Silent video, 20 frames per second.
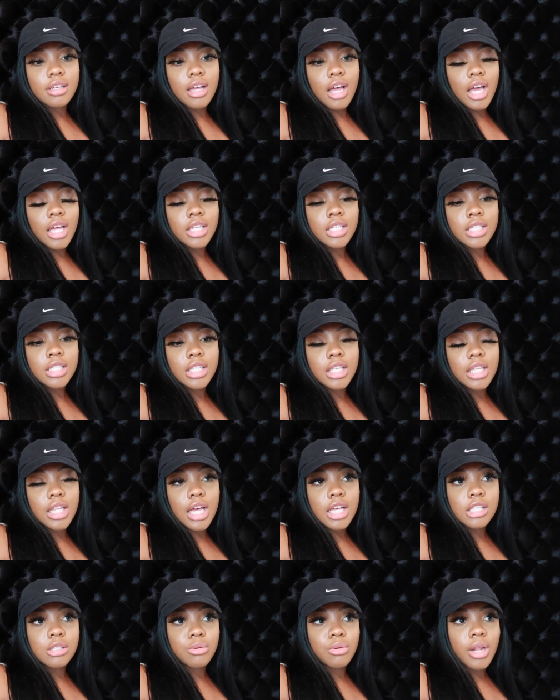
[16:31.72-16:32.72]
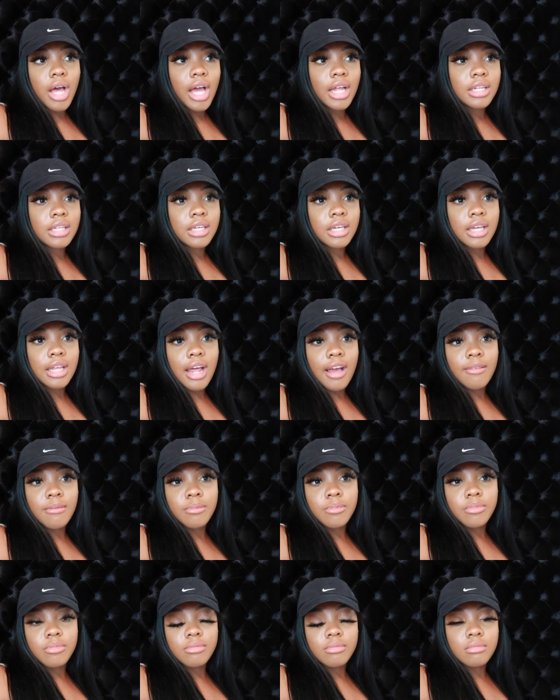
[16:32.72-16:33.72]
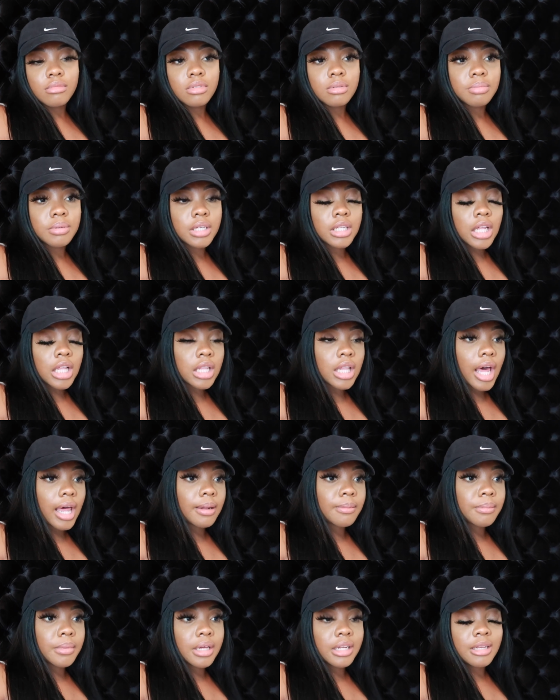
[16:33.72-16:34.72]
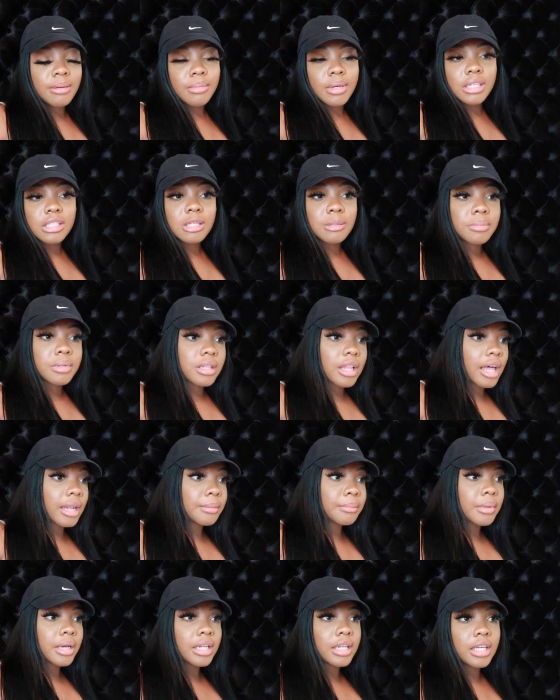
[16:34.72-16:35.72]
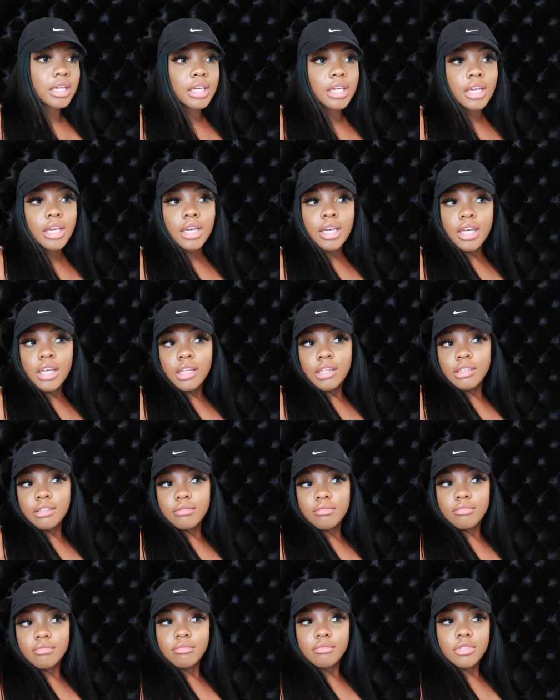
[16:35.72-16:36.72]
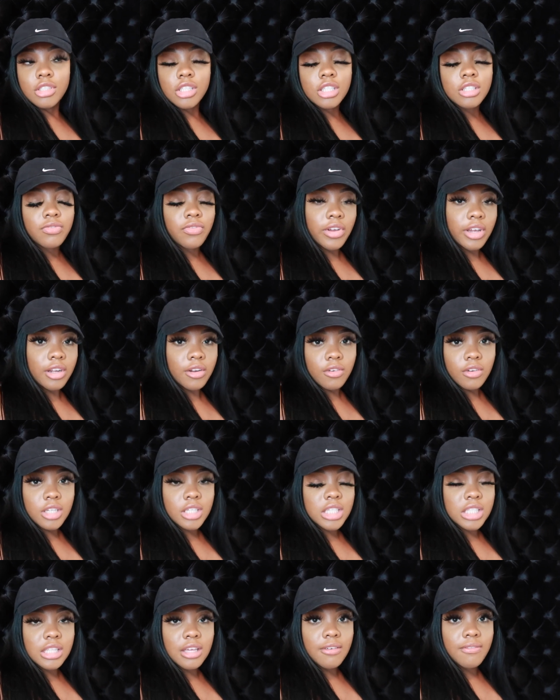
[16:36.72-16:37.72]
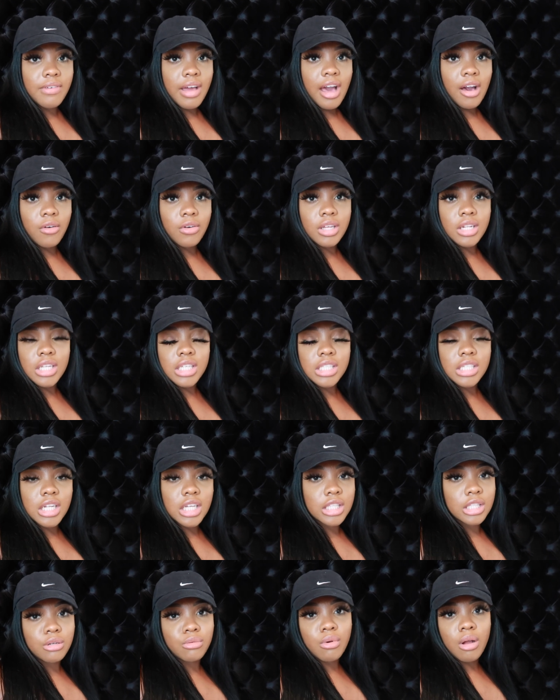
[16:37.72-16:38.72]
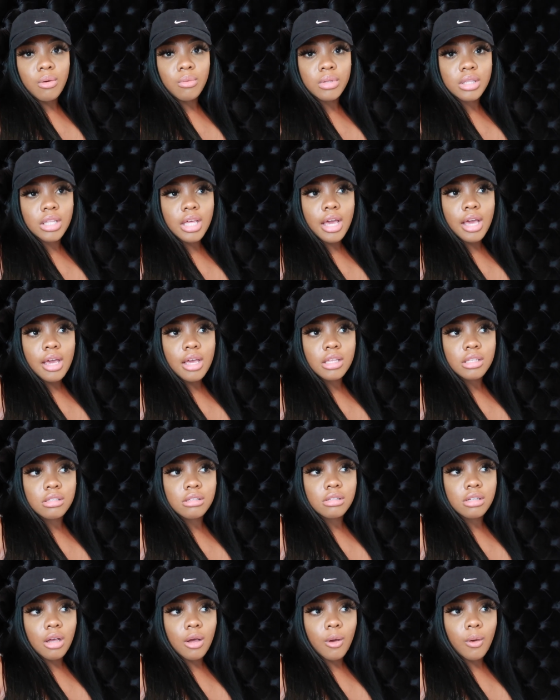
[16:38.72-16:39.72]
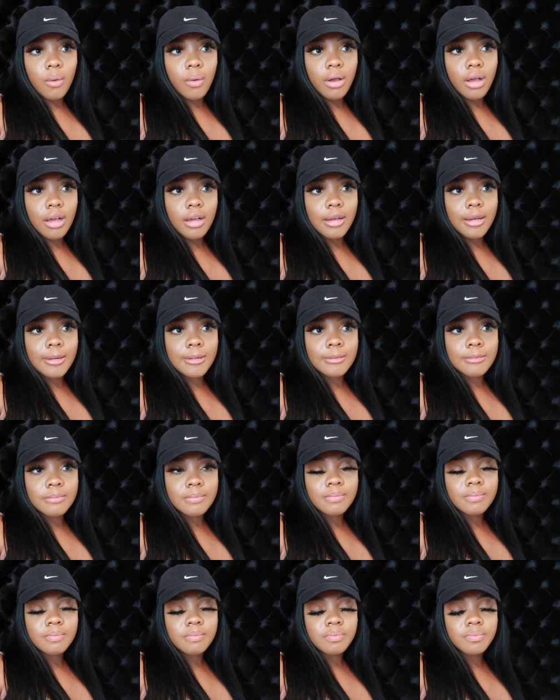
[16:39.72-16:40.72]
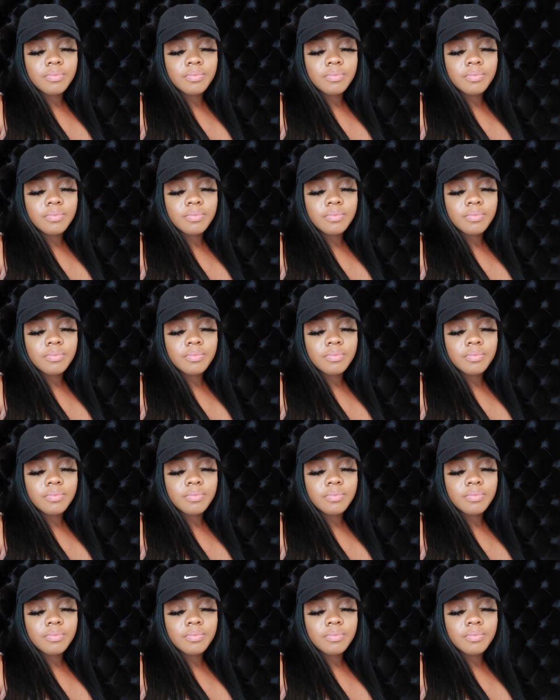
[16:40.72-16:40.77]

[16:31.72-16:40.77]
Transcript: honestly that's what i did i've spent a lot of money, messed up a lot of money just figuring stuff out and there's nothing wrong with that. So, um,